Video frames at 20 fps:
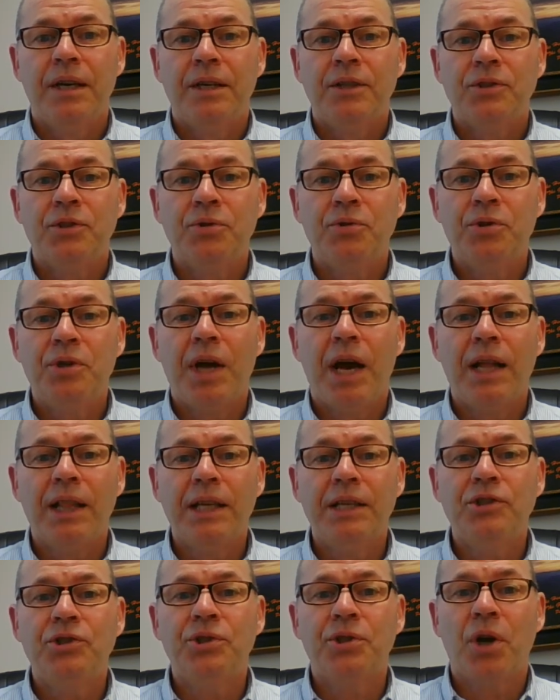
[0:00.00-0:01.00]
So do not
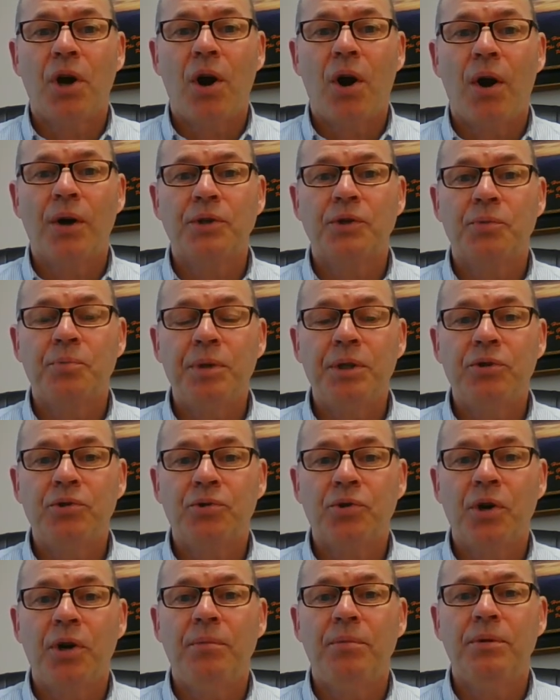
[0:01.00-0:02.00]
let your hearts be
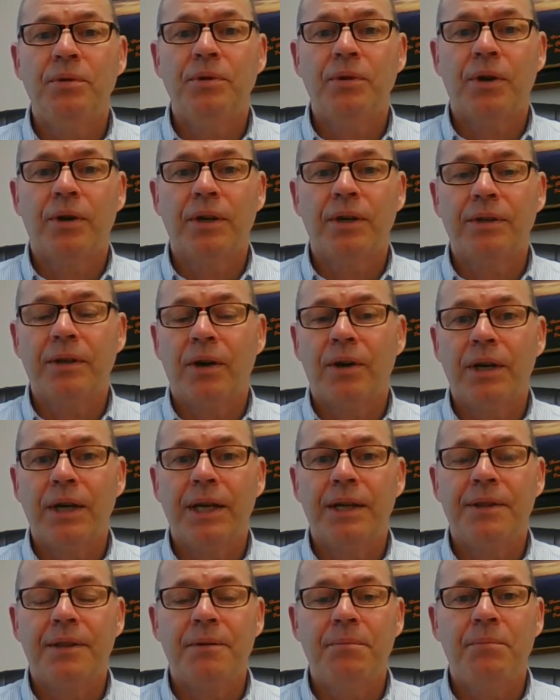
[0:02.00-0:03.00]
troubled, or
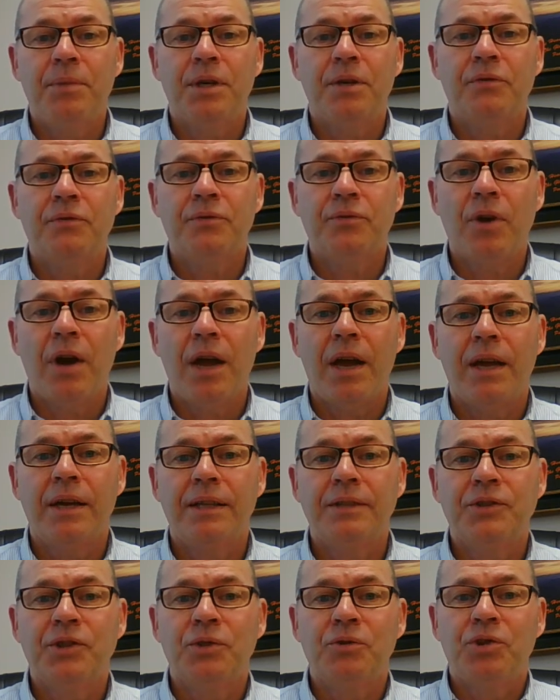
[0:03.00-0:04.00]
let them be afraid."
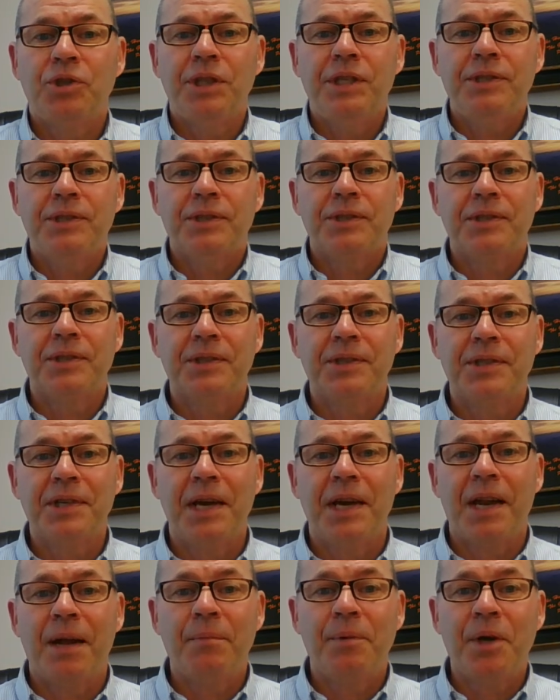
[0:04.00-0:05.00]
And so Jesus is
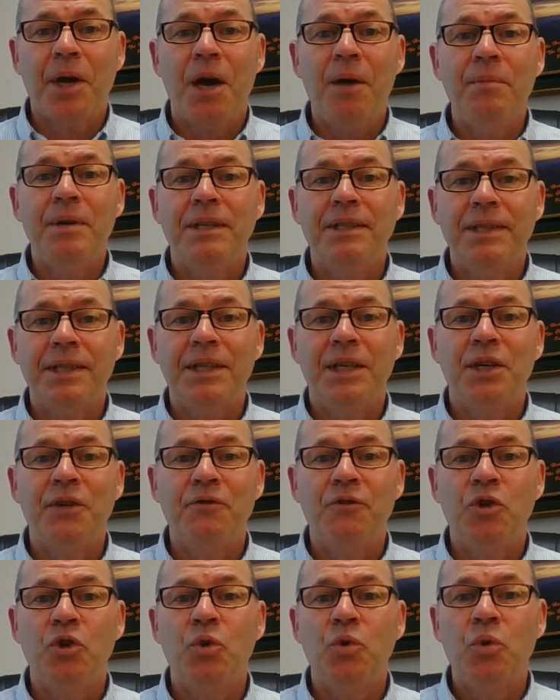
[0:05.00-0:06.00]
saying, "I'm coming to give
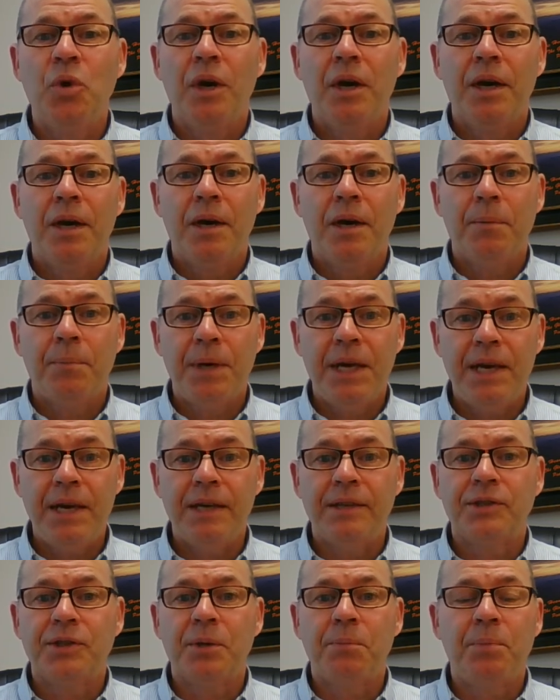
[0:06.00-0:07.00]
you
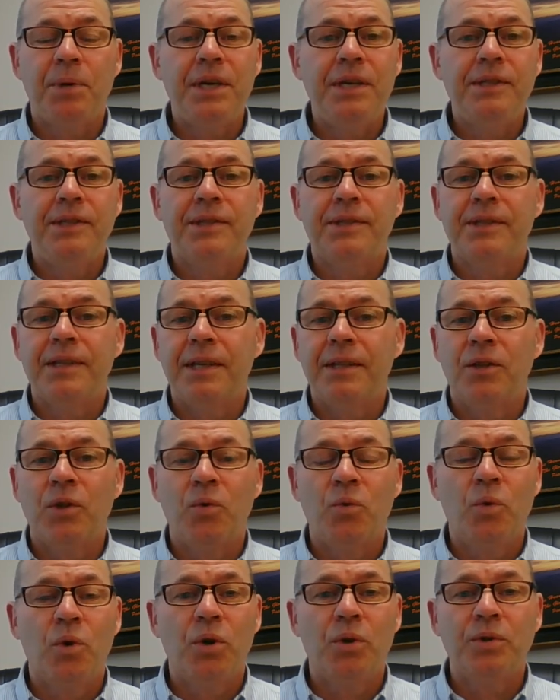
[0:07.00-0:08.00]
peace, a peace that
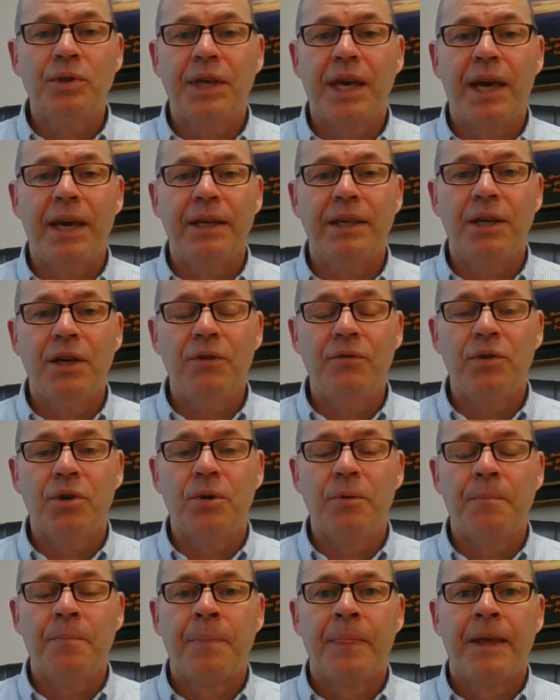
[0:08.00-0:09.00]
the world can't give you."